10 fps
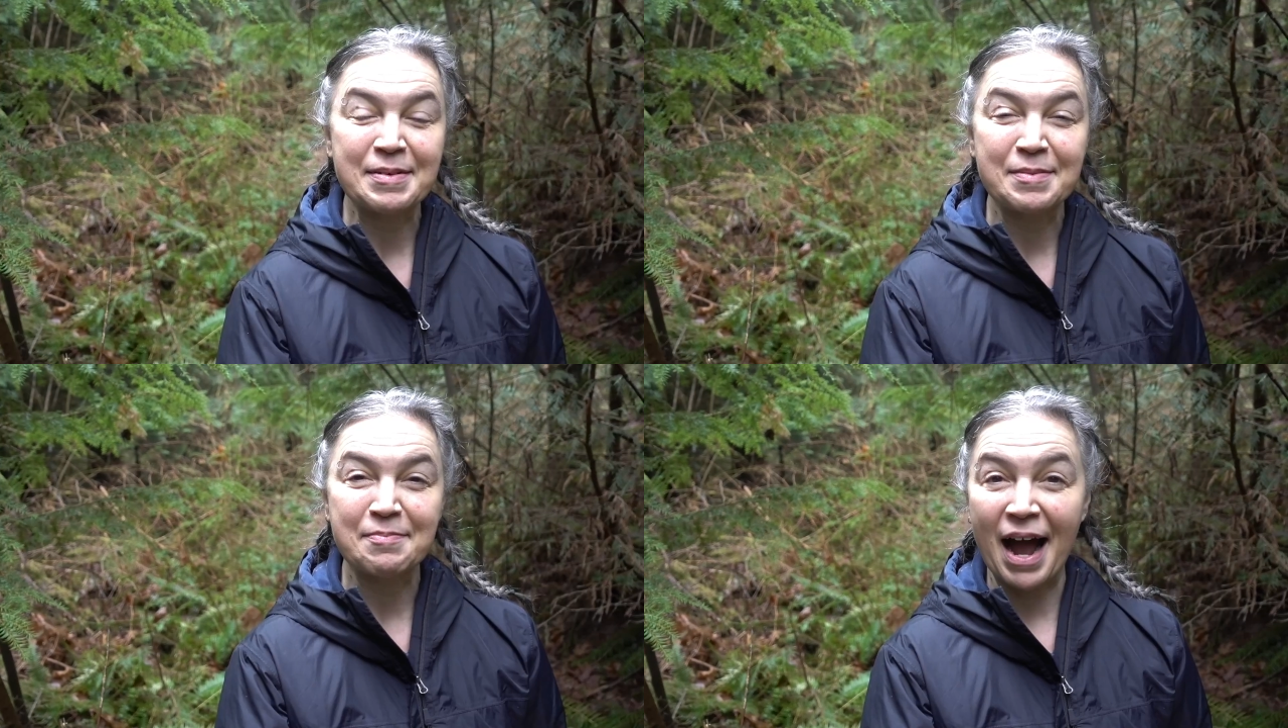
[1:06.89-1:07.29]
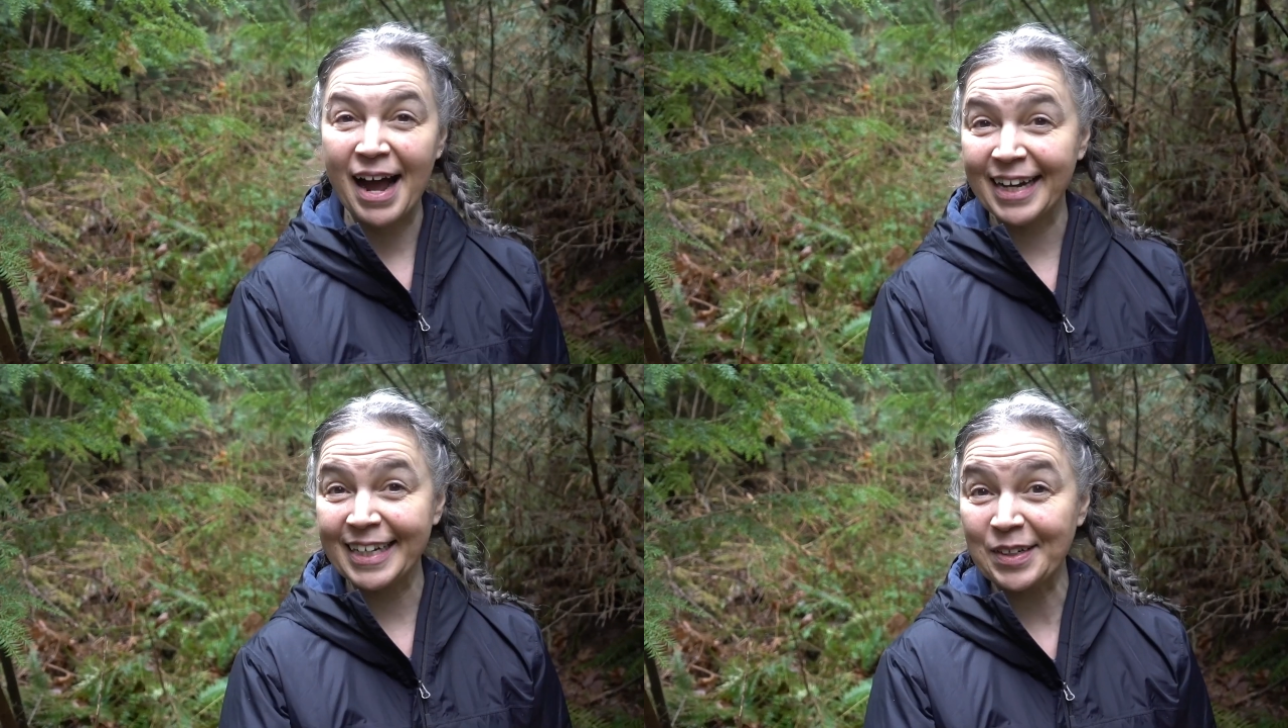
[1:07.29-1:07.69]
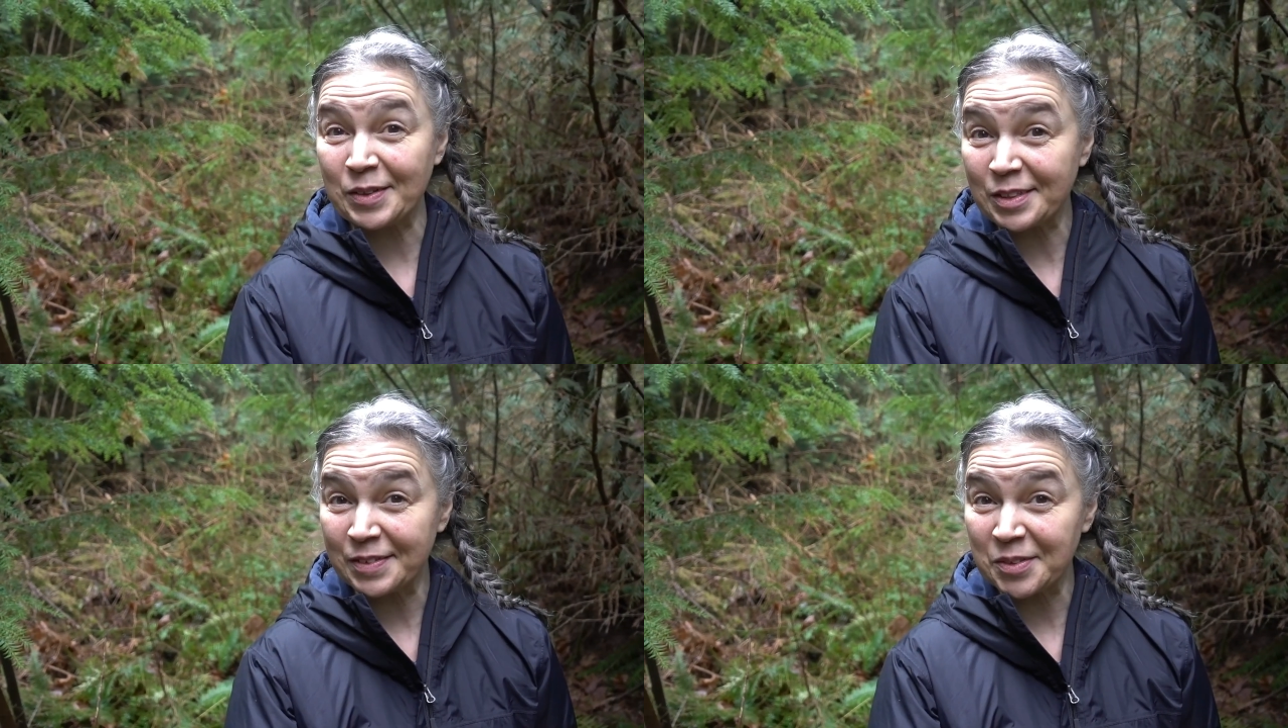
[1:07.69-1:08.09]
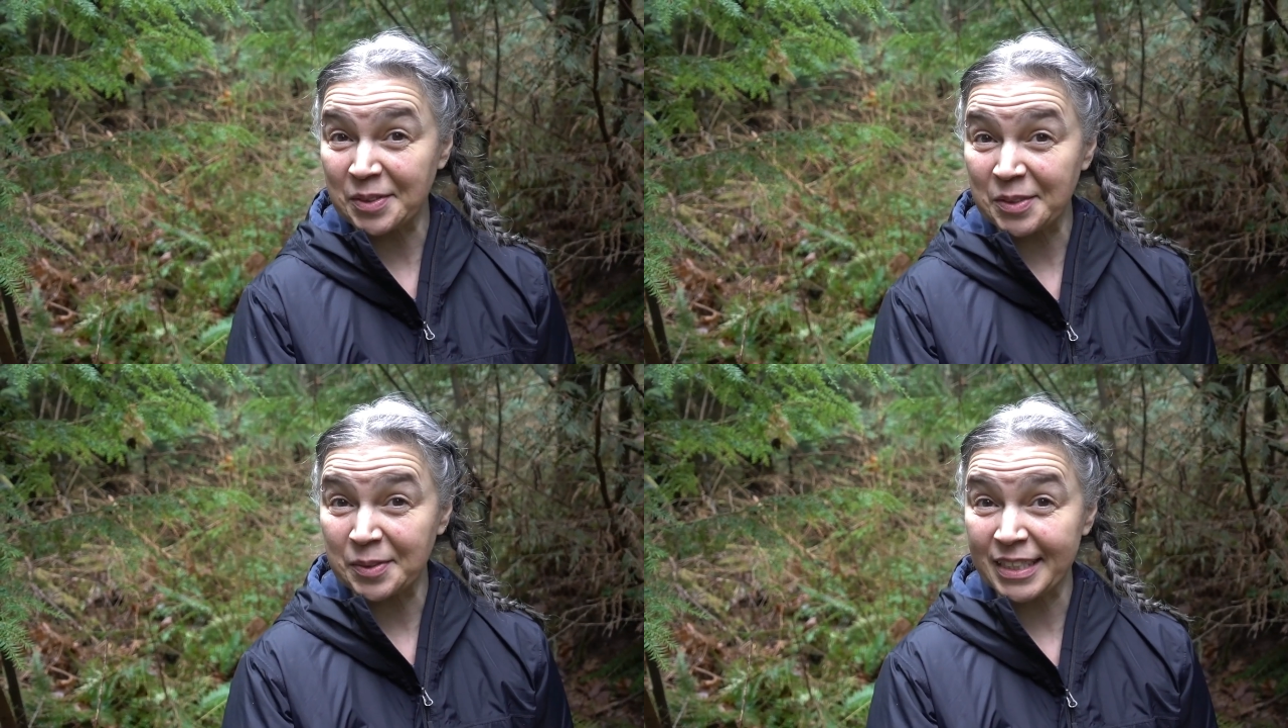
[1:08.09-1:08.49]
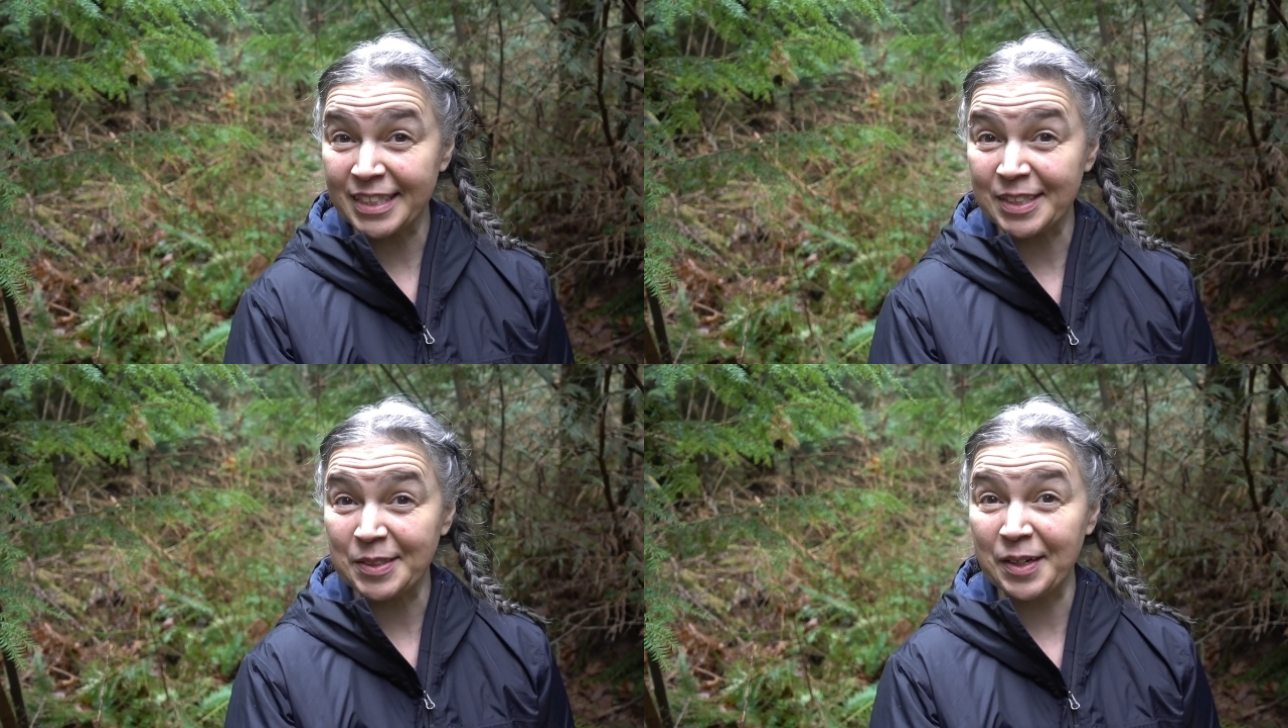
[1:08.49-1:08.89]
My goals for
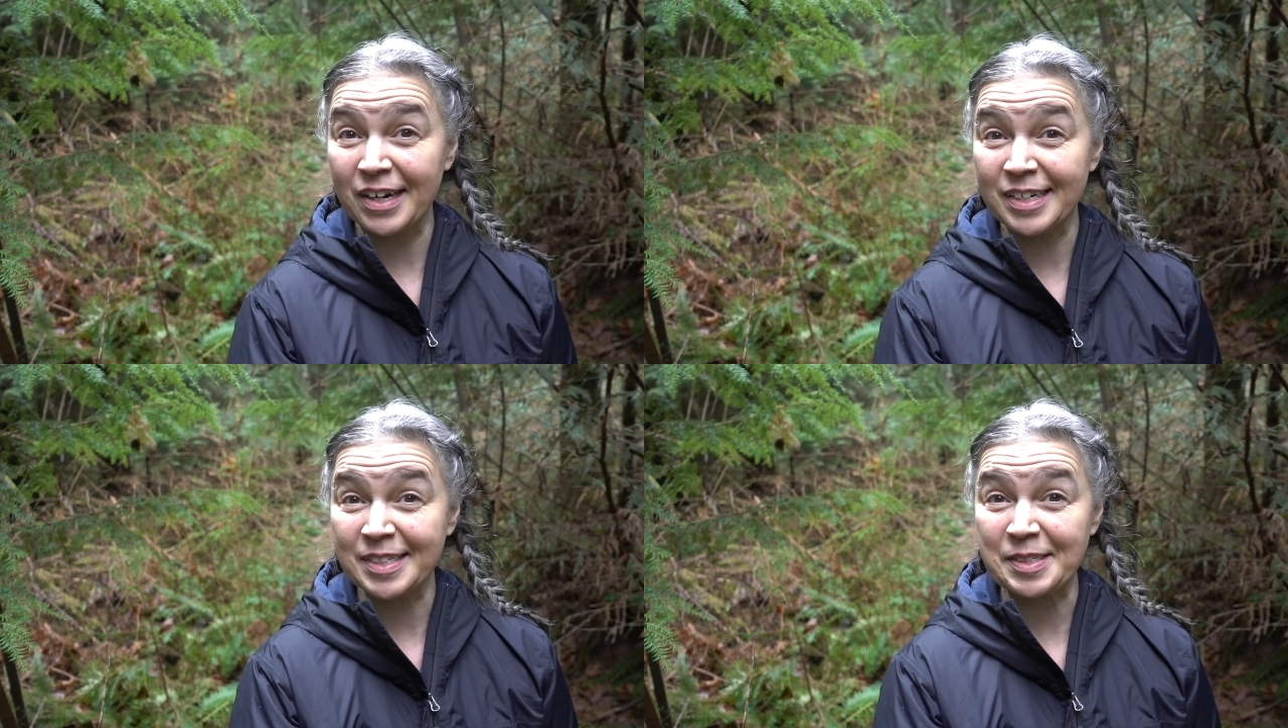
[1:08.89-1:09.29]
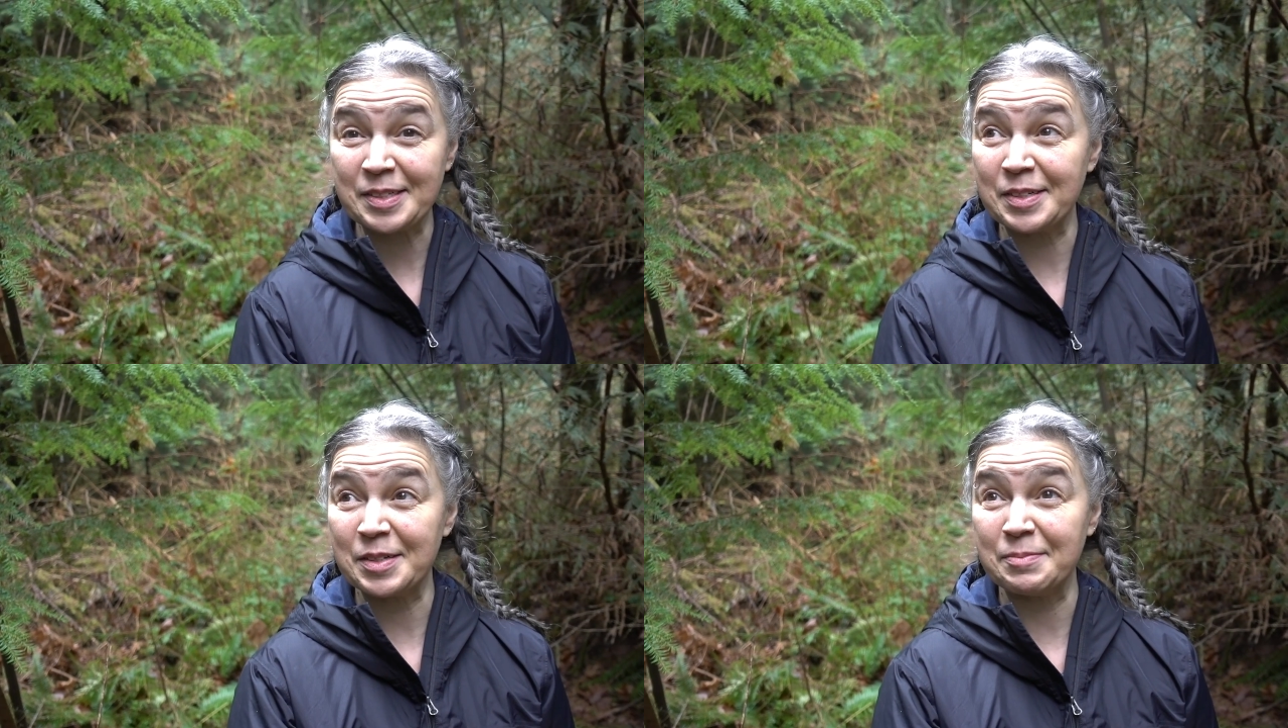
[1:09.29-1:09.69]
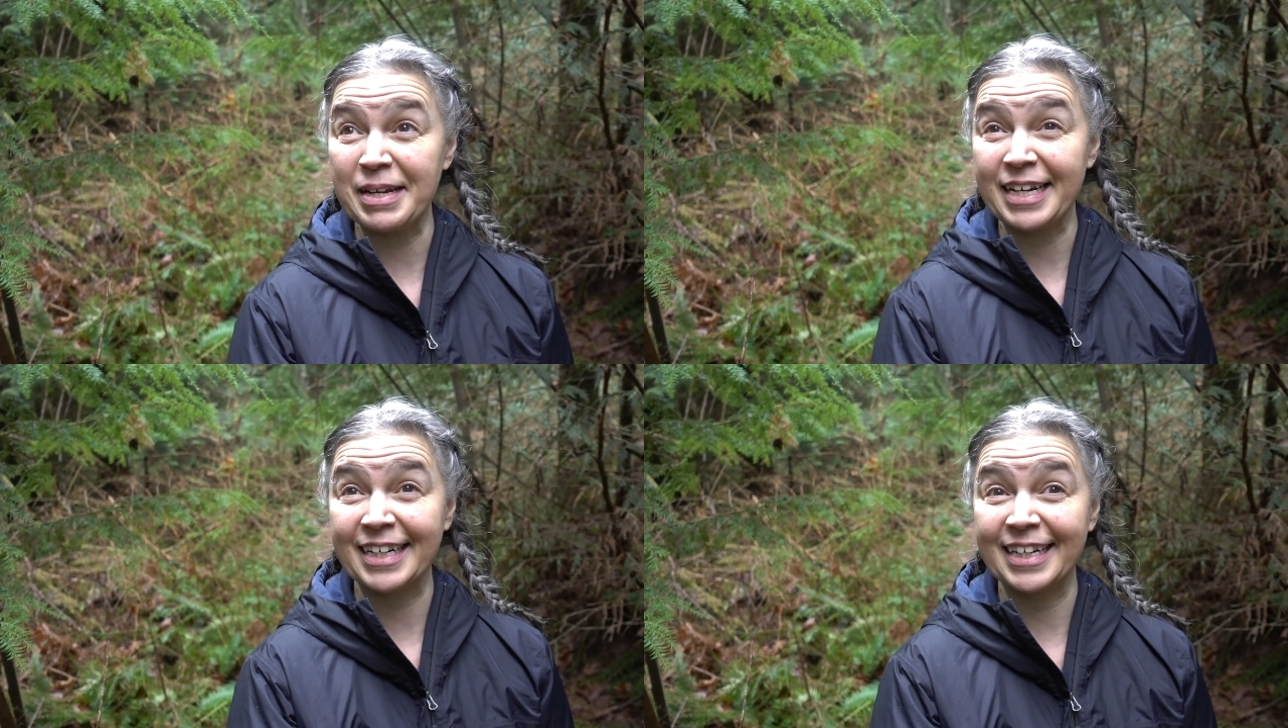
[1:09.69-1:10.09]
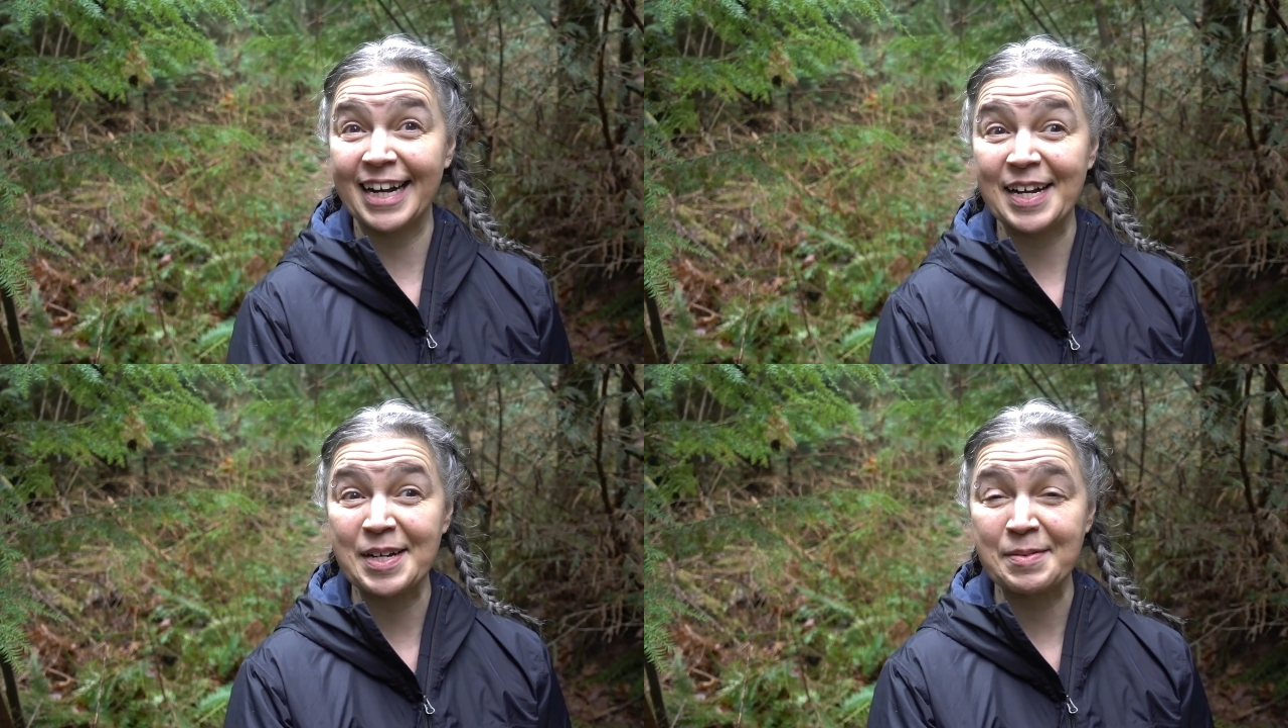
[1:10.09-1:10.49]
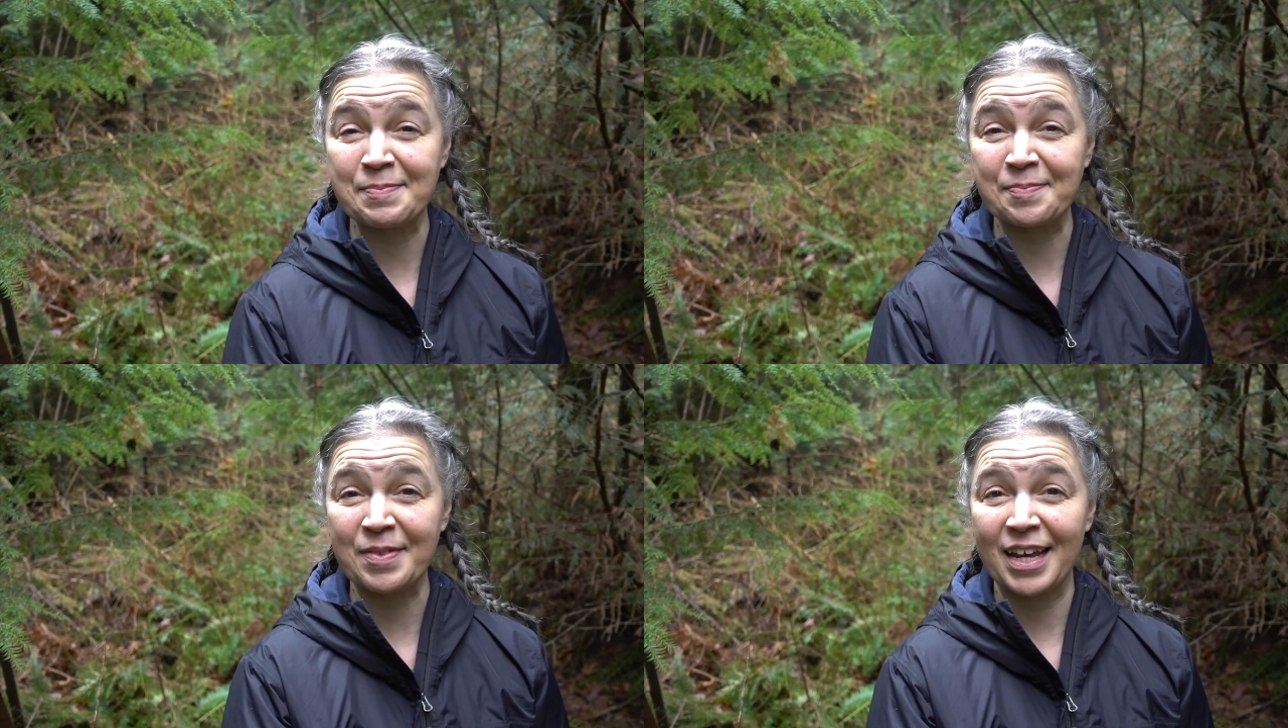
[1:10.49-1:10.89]
2022 are to make
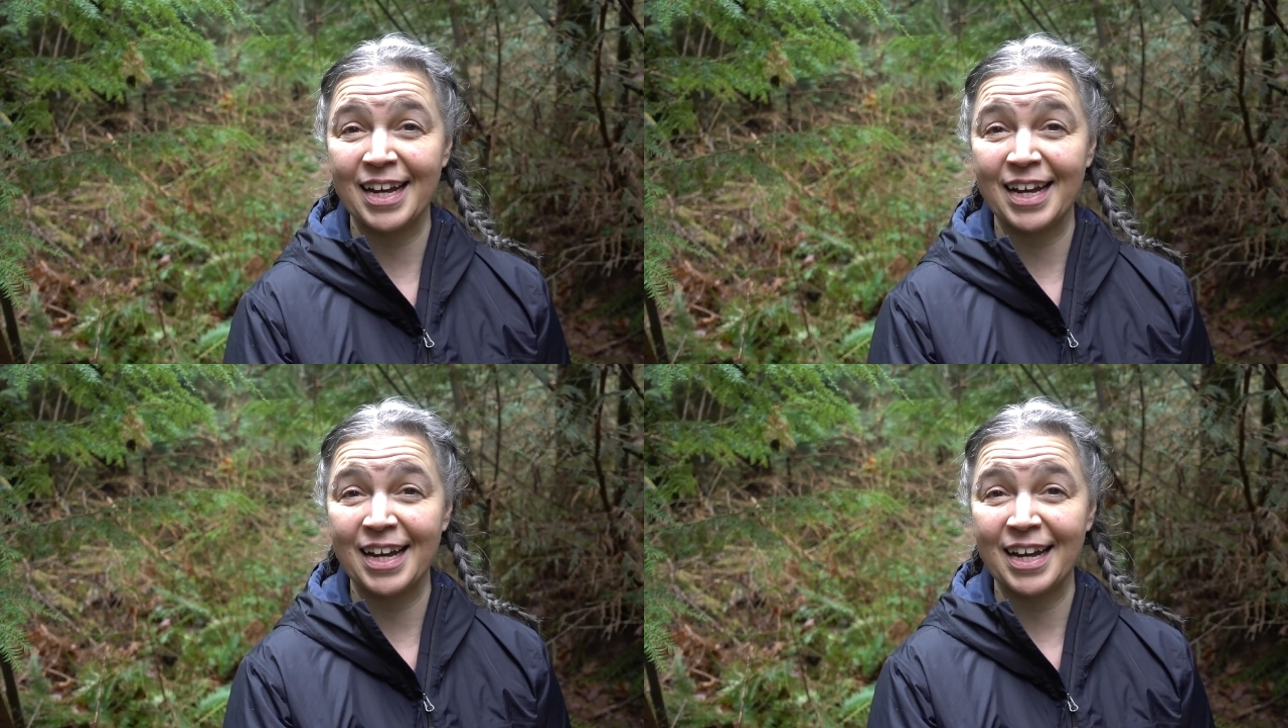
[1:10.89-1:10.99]
um,